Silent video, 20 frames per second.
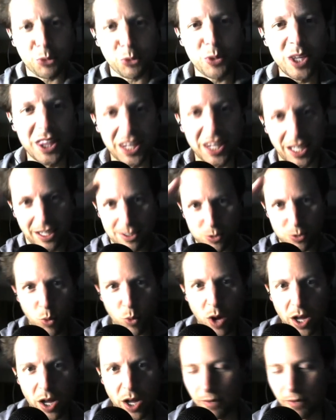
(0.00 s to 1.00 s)
three things
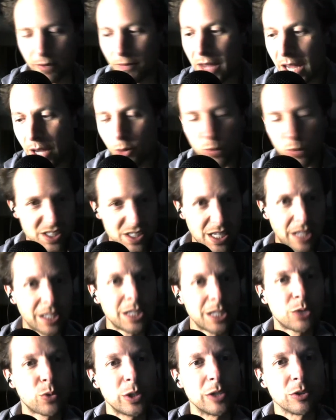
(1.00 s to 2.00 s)
one we're
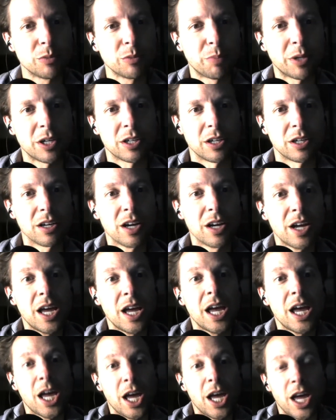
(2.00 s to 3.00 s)
selling Grill'd burger
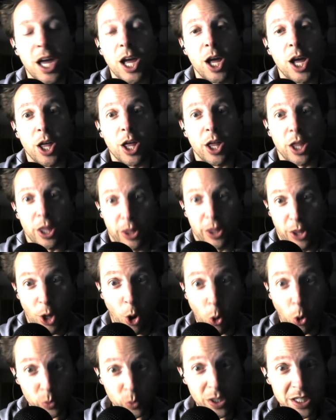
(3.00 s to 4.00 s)
the
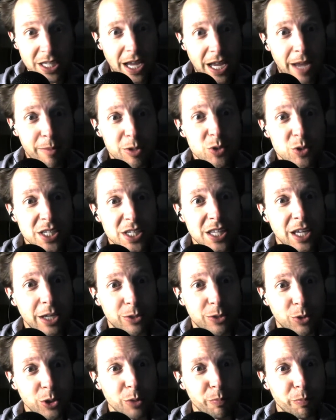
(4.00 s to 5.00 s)
only time you see that
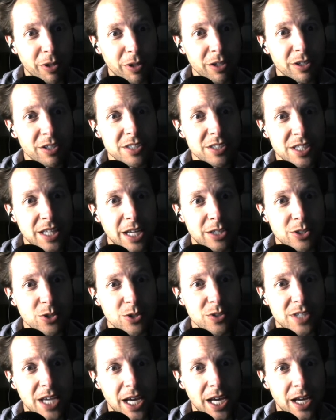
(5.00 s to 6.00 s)
Grill'd burger is in that
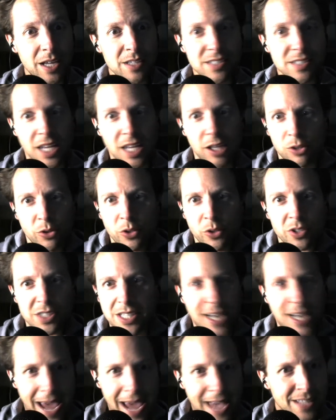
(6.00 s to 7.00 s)
dude's hands it looks
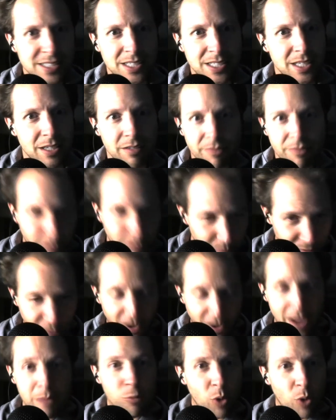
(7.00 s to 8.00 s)
nasty from
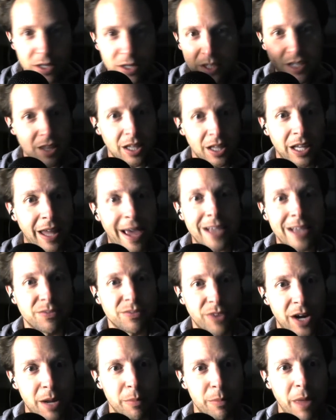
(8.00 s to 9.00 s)
frame one to the last
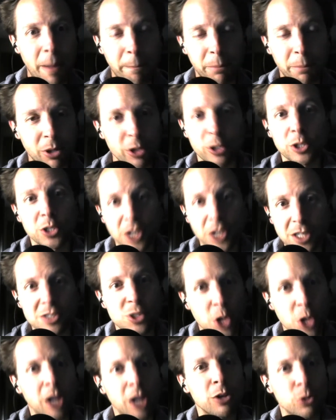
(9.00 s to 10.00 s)
frame that burger does
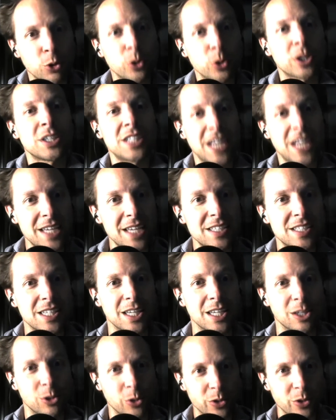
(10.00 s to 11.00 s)
not look tasty
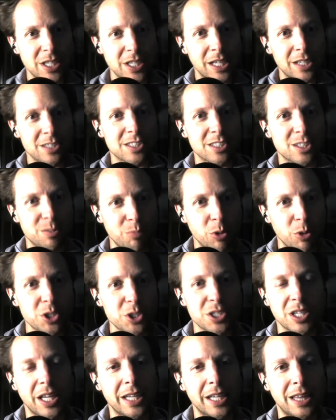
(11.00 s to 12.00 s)
it looks like a
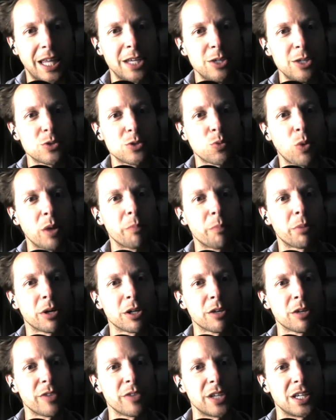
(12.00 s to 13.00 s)
smushed like they used one
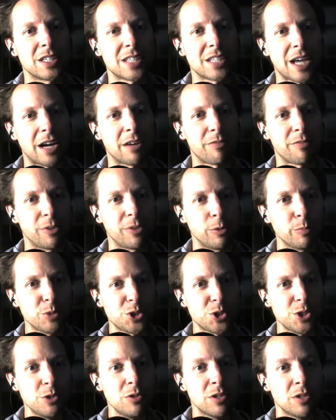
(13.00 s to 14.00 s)
burger for the entire film
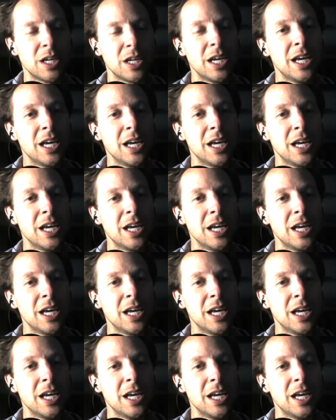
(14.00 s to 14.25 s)
shoot